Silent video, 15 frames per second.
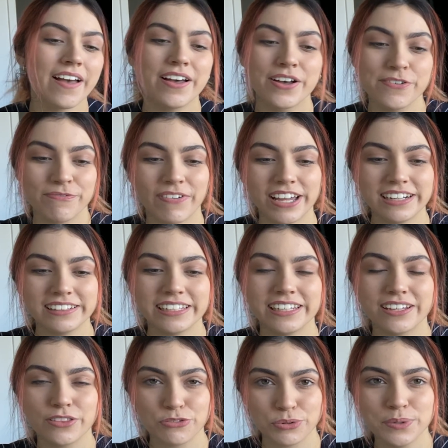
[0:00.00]
Finally,
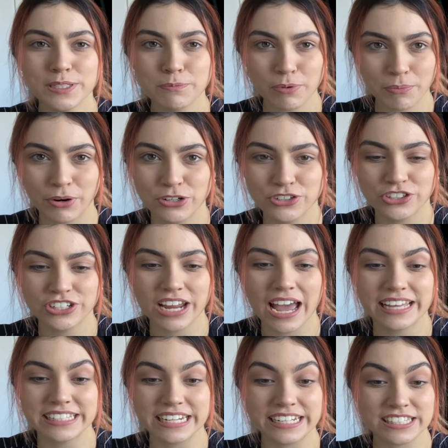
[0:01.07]
through its promotion as
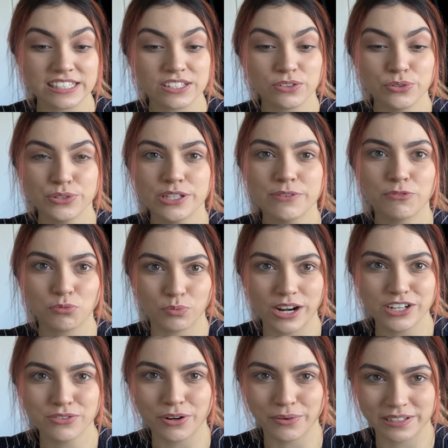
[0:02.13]
an exclusive
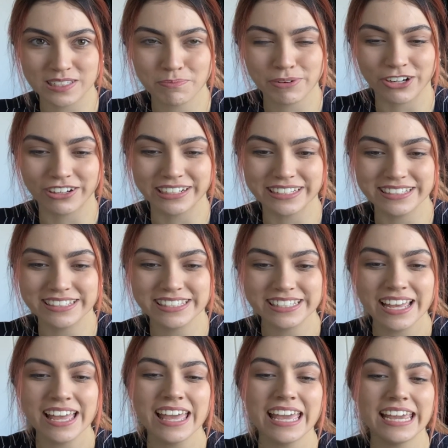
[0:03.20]
retro experience,
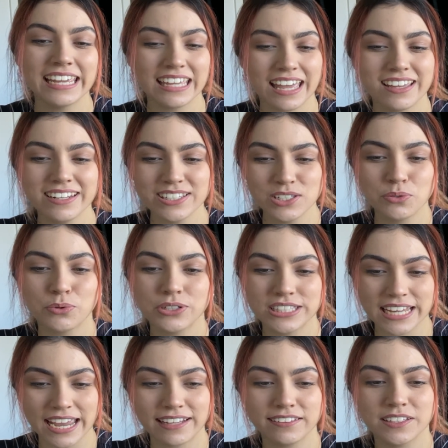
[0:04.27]
it caters towards
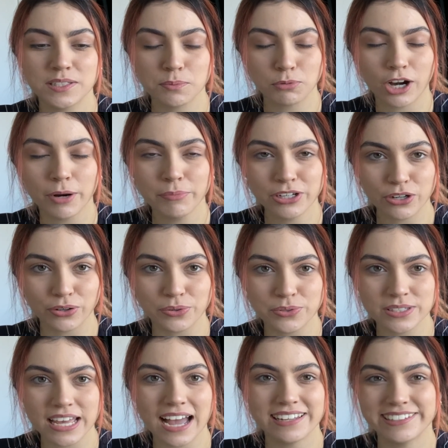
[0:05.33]
Caitlin's primary goals
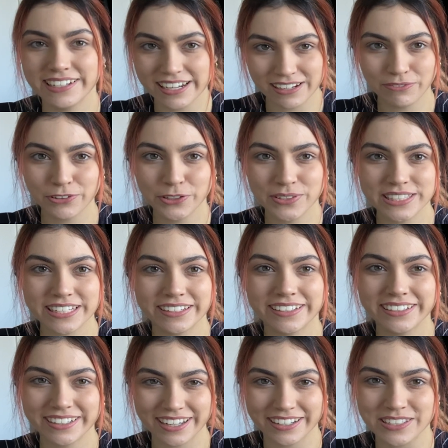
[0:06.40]
as an influencer,
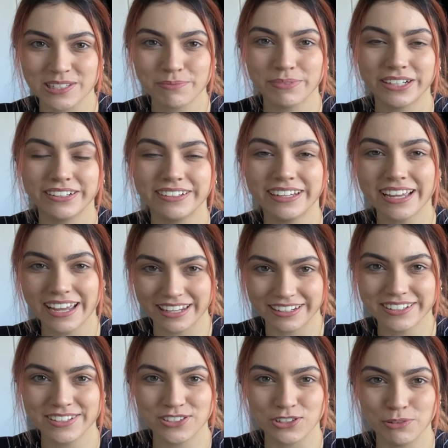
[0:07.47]
customer, and
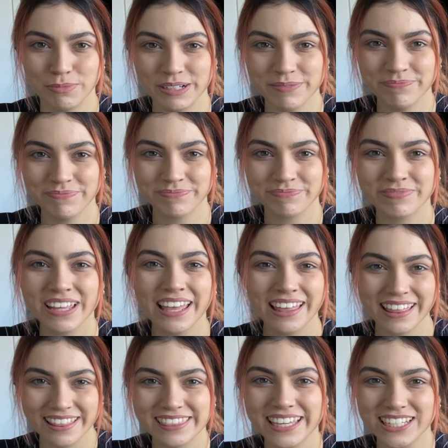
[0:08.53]
consumer.
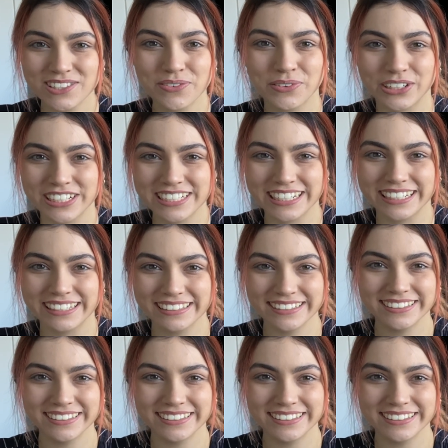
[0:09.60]
Thanks for watching.